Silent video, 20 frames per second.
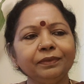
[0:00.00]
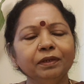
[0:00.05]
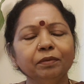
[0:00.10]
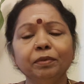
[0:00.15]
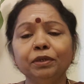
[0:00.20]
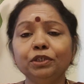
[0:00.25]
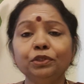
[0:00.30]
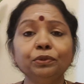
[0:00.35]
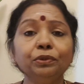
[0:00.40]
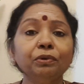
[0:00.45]

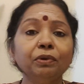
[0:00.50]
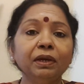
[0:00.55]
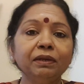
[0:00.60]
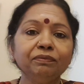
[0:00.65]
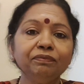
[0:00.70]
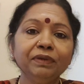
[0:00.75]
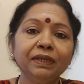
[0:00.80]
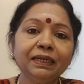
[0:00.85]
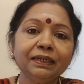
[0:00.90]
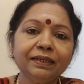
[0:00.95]
but you know, I
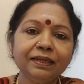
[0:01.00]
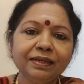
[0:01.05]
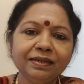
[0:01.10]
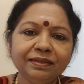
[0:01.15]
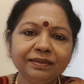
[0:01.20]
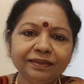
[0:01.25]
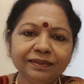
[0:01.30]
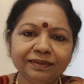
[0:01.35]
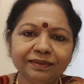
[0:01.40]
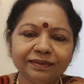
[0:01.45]
feel
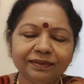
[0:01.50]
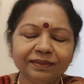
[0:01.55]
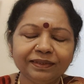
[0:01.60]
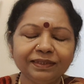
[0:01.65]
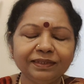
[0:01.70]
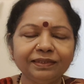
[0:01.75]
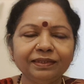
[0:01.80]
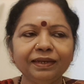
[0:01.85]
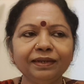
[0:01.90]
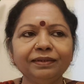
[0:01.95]
guilty.
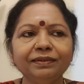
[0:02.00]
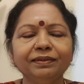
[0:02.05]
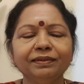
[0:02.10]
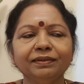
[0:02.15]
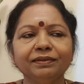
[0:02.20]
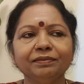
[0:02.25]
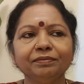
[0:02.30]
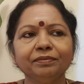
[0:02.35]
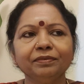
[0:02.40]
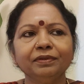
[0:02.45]
She
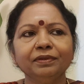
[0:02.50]
said,